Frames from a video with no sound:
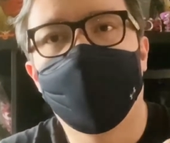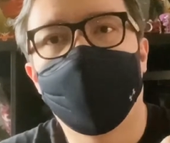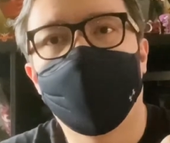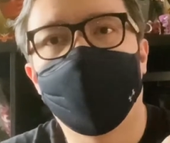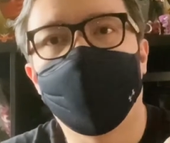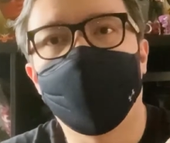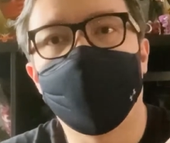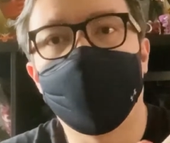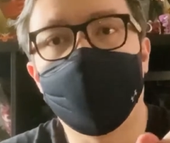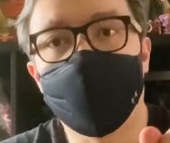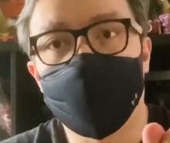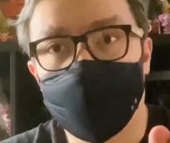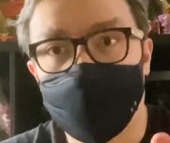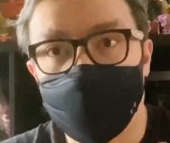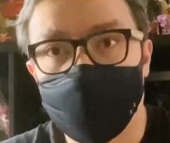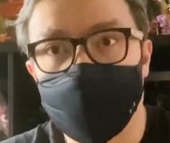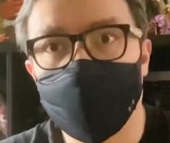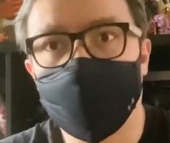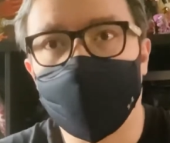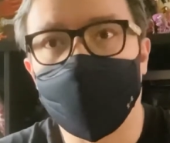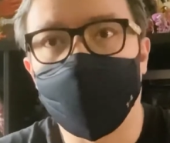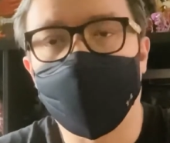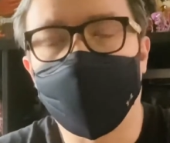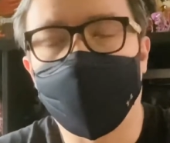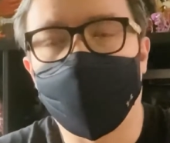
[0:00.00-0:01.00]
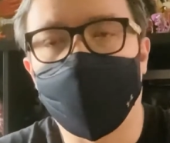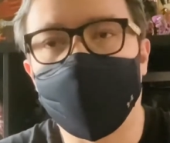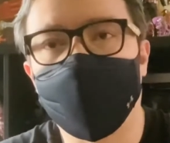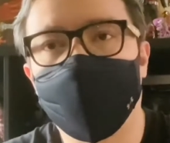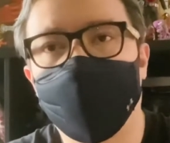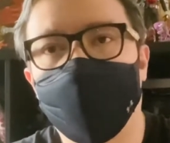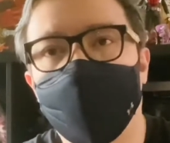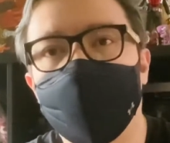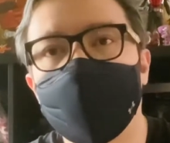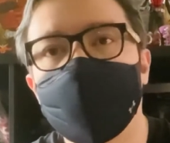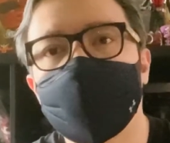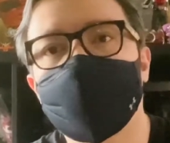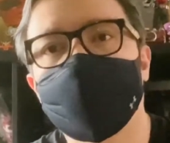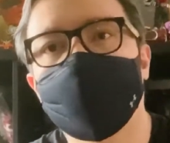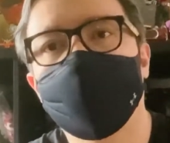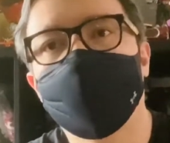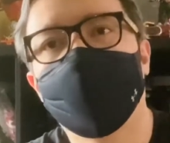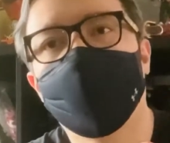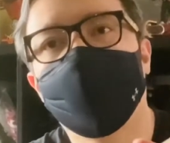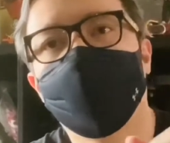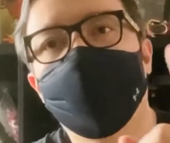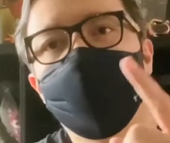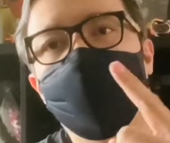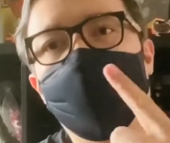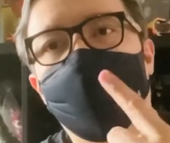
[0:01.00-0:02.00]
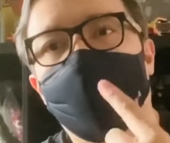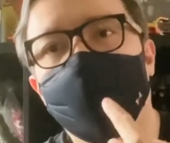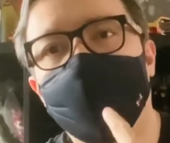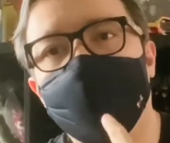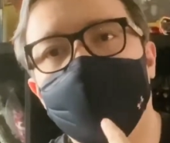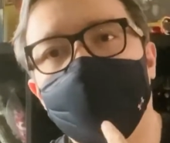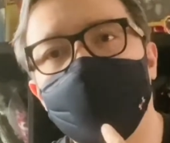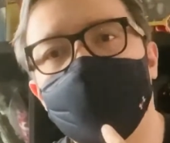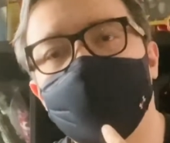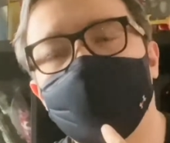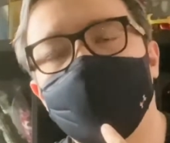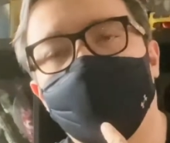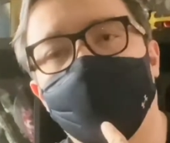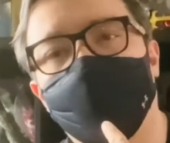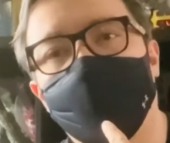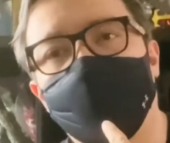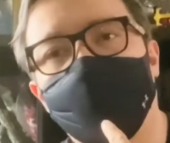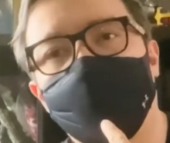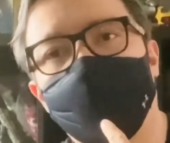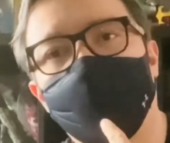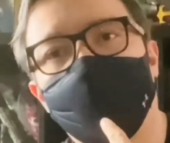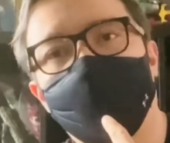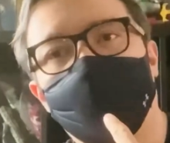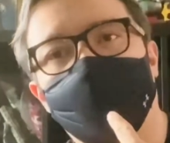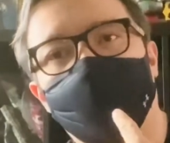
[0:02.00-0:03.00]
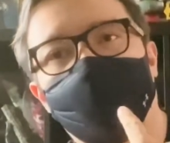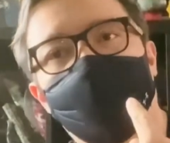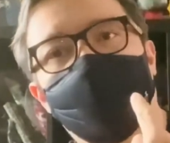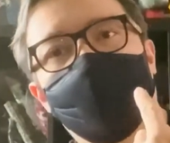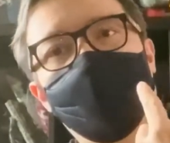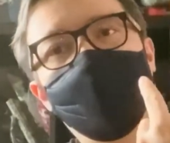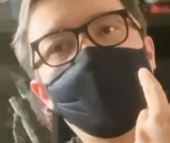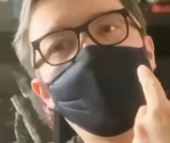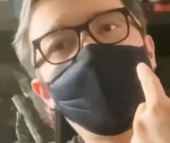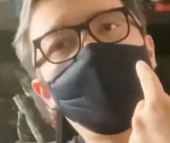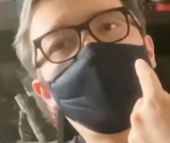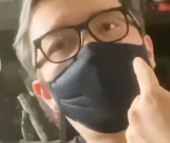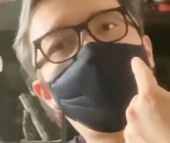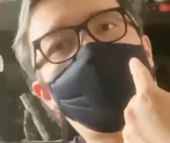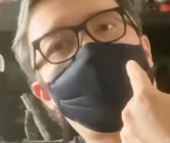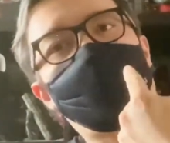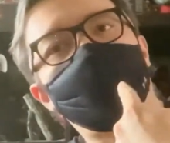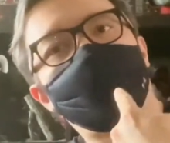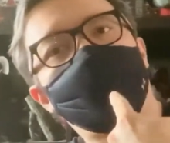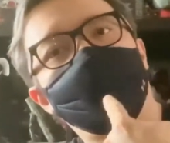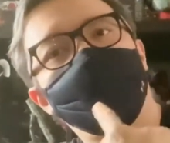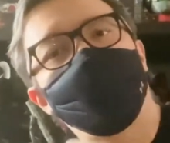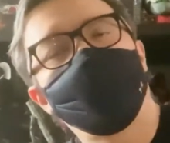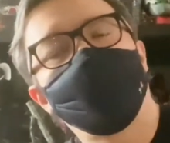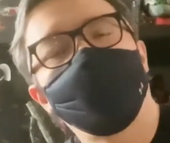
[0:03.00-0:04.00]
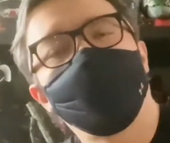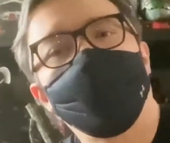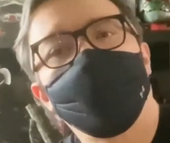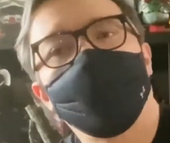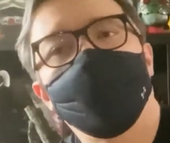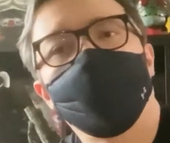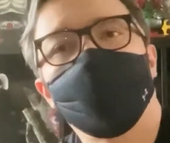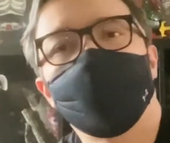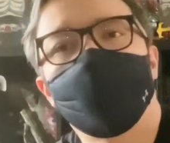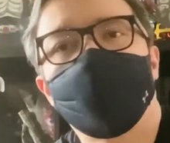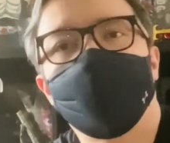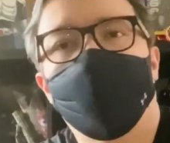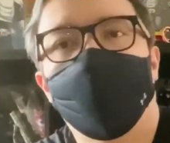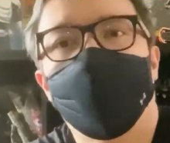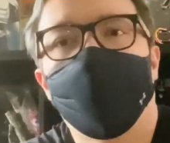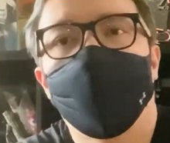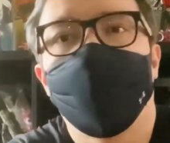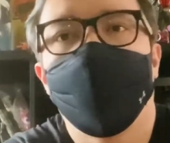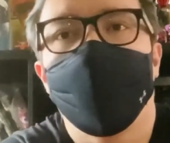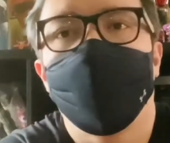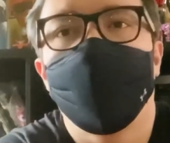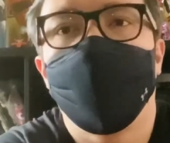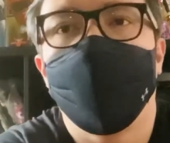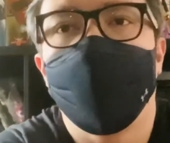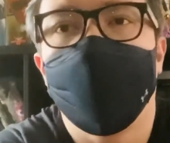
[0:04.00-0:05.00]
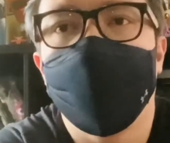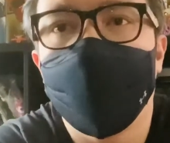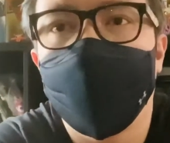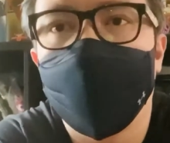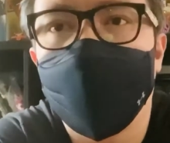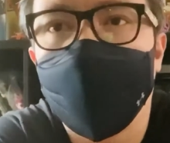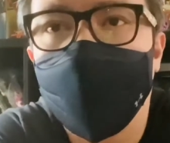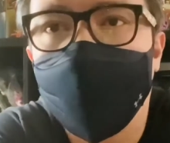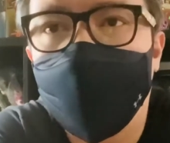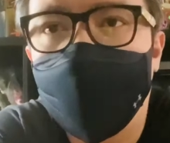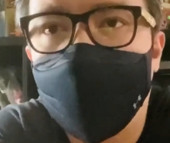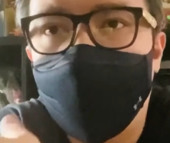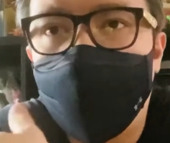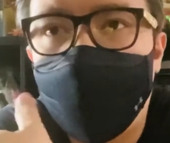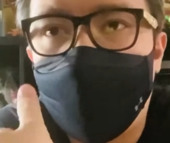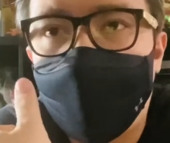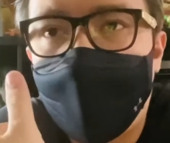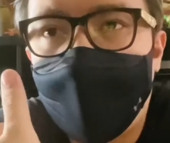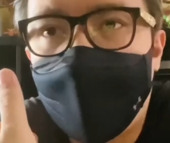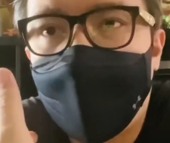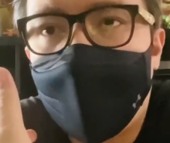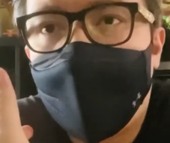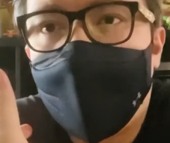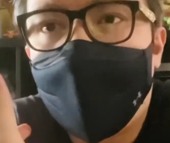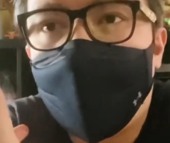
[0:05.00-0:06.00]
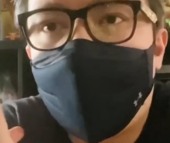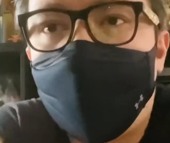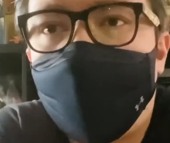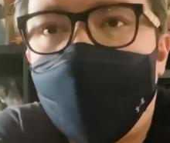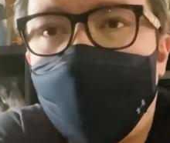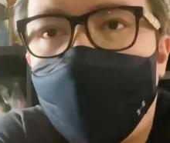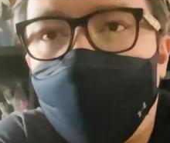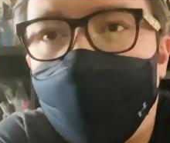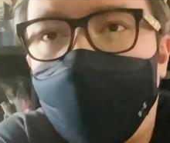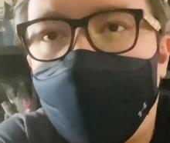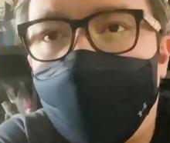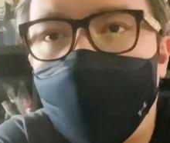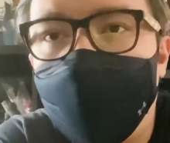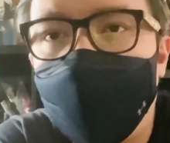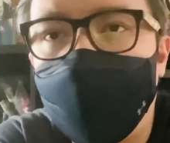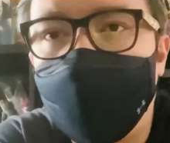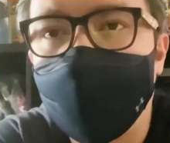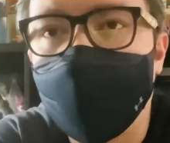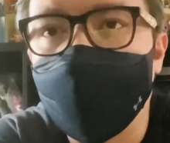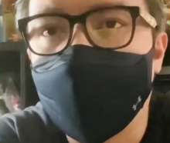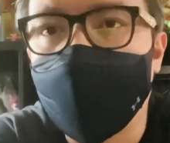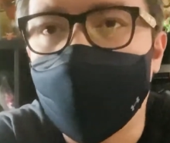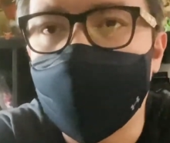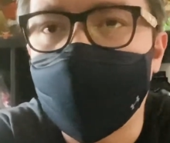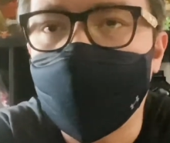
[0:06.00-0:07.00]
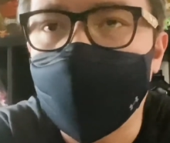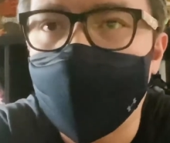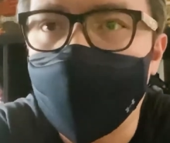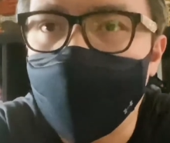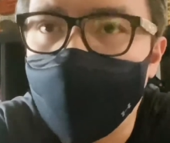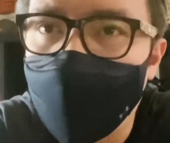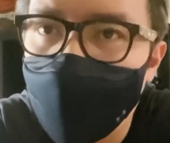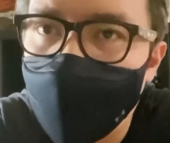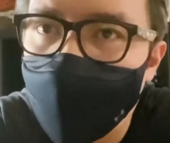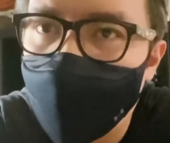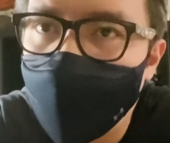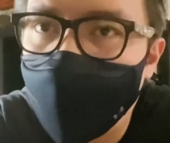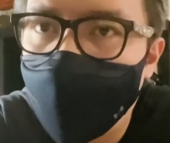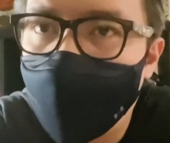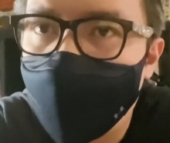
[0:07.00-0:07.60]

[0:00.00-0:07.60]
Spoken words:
which is a certified mask, and this one, I seem to be able to talk a lot better without having to catch my breath.